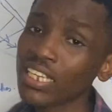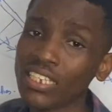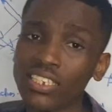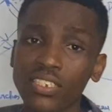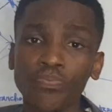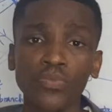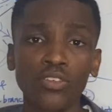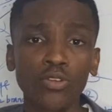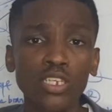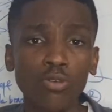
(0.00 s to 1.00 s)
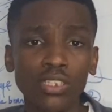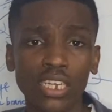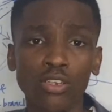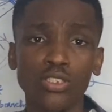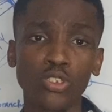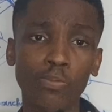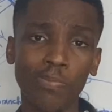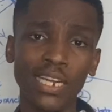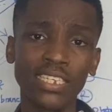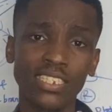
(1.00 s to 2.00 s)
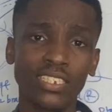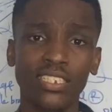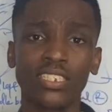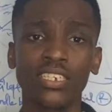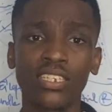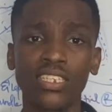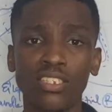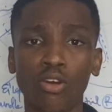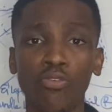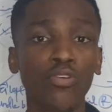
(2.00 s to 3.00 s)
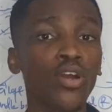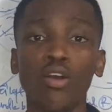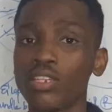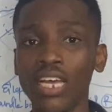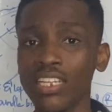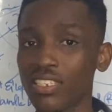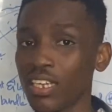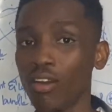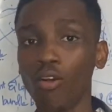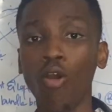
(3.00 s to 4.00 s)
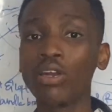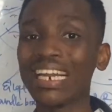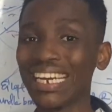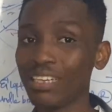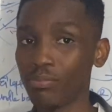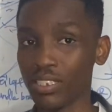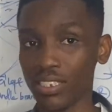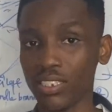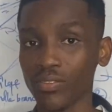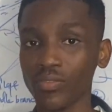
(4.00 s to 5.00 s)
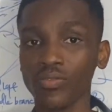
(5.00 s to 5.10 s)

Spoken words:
leads. So these ones are just, you place the stuff, that's all the limbs